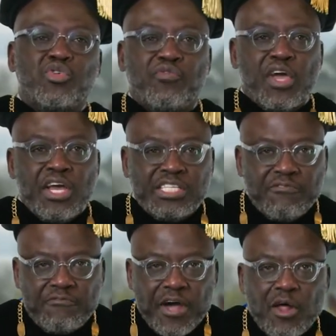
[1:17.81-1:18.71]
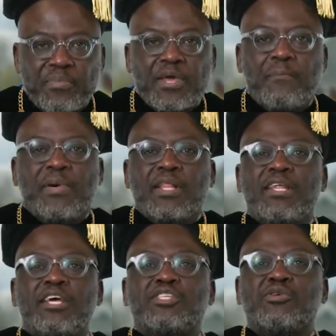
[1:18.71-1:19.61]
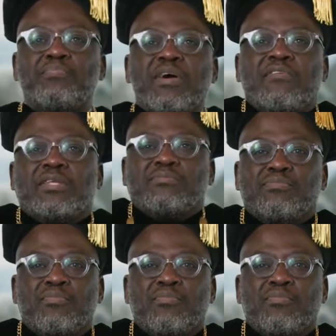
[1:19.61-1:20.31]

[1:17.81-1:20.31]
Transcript: You've developed the ability to pivot